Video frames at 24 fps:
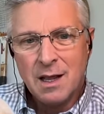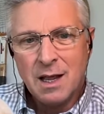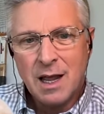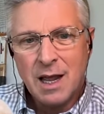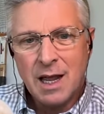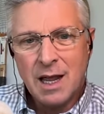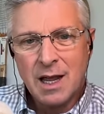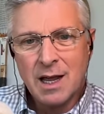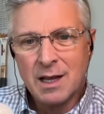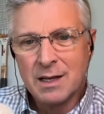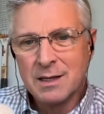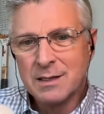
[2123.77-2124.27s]

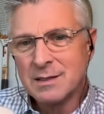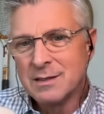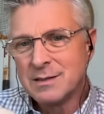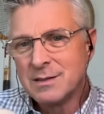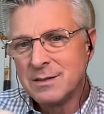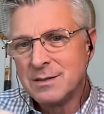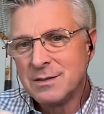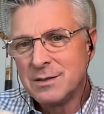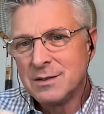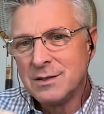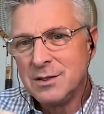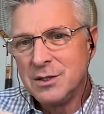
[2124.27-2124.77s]
And
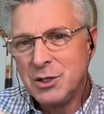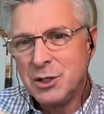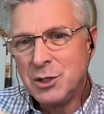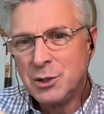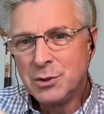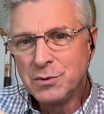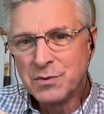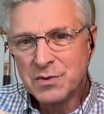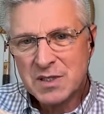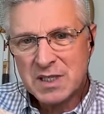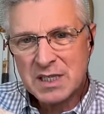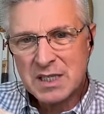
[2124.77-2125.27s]

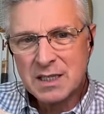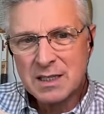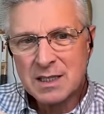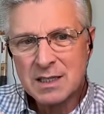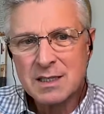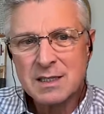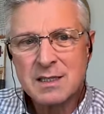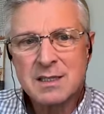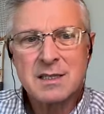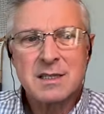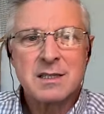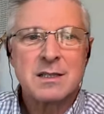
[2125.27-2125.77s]
you see
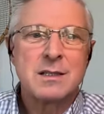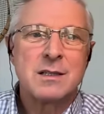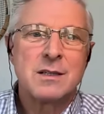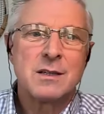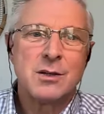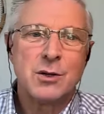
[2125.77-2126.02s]
this,